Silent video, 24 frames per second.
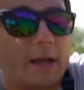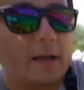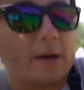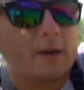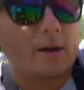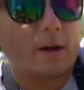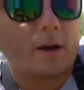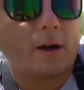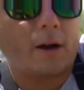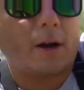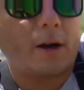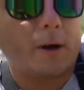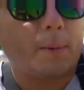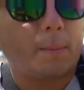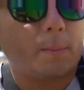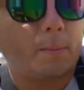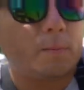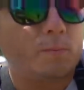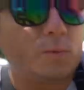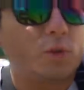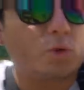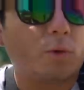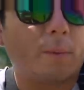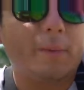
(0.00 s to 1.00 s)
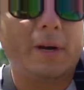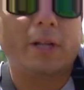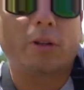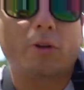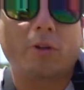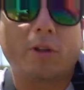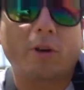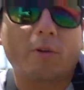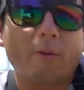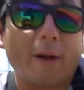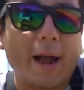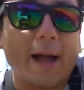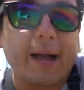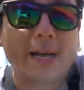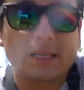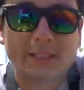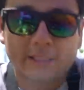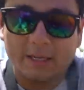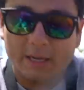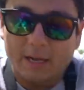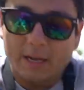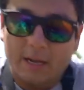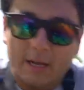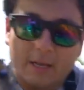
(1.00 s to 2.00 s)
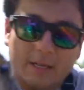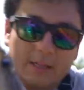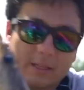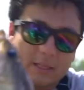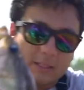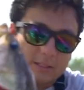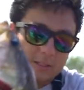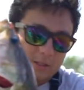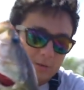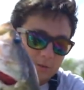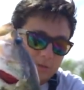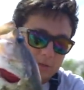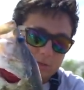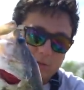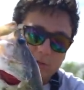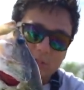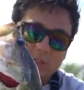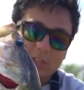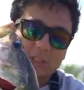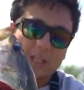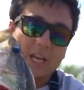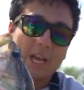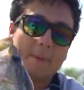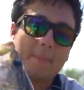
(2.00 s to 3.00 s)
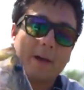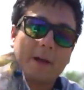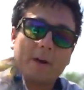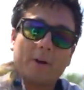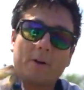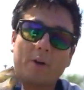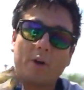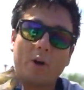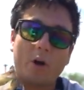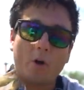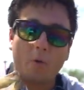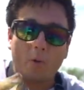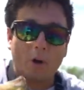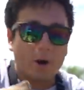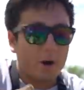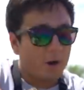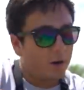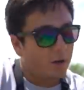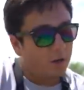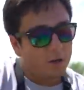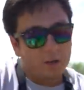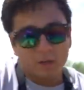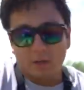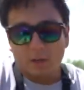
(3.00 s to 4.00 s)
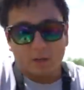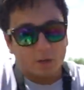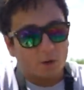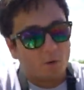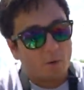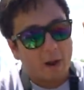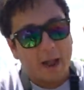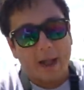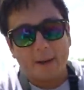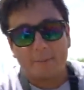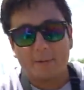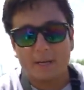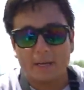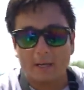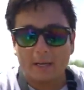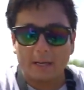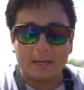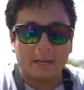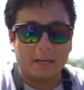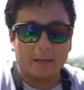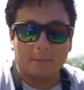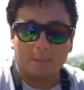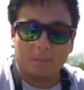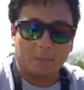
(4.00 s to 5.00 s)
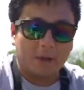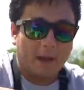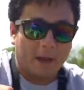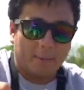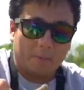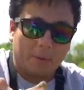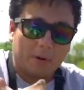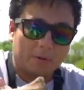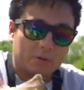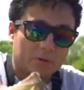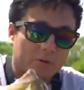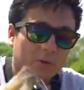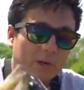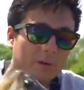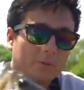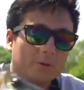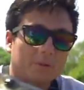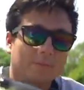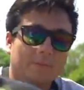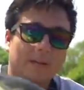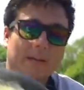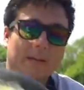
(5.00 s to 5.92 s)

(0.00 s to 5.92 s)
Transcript: and um, swimming it through the grass. This little dude just came out of nowhere, grabbed it, and got both trebles,